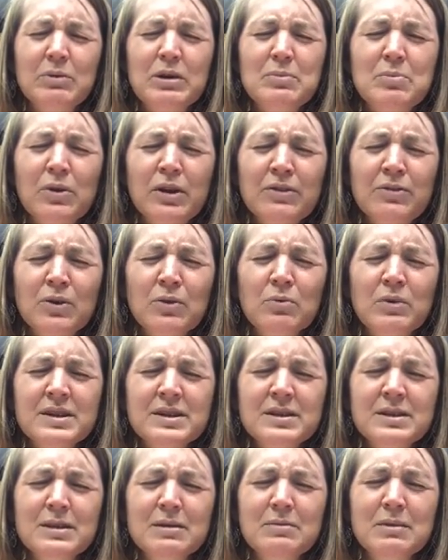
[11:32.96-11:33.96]
and we pray for
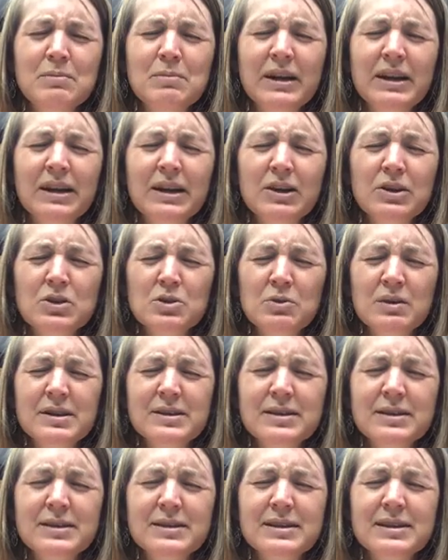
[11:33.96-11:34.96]
wisdom in making
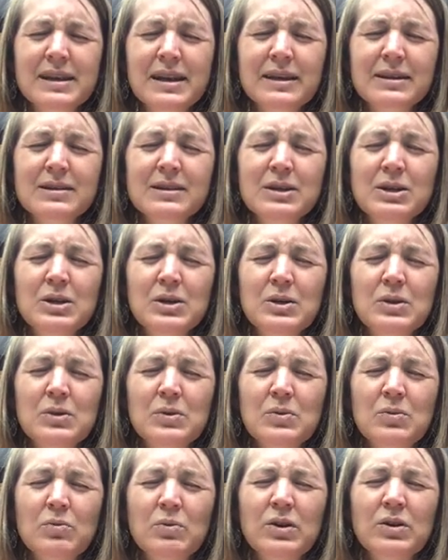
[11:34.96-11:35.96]
choices that
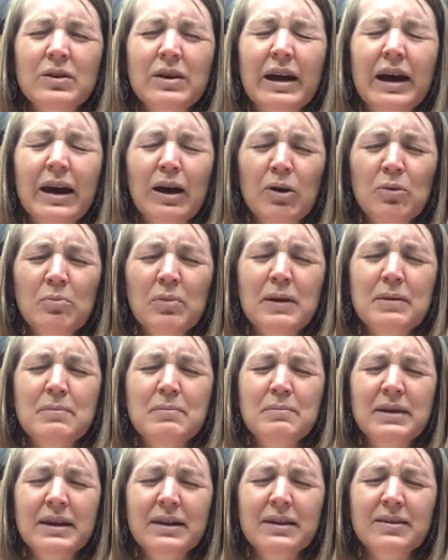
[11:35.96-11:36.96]
will help
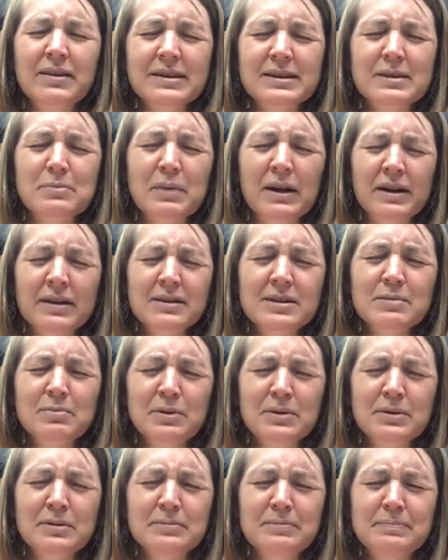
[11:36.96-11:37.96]
make this
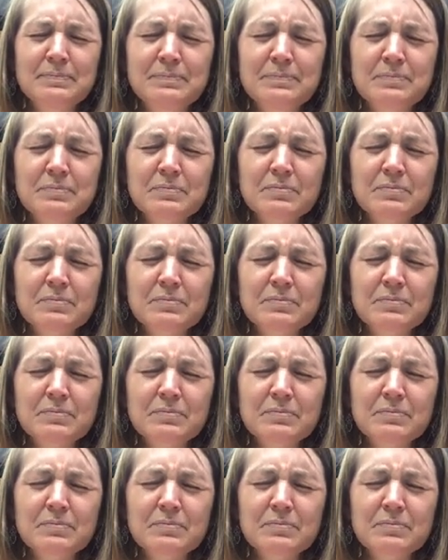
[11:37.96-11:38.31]
possible.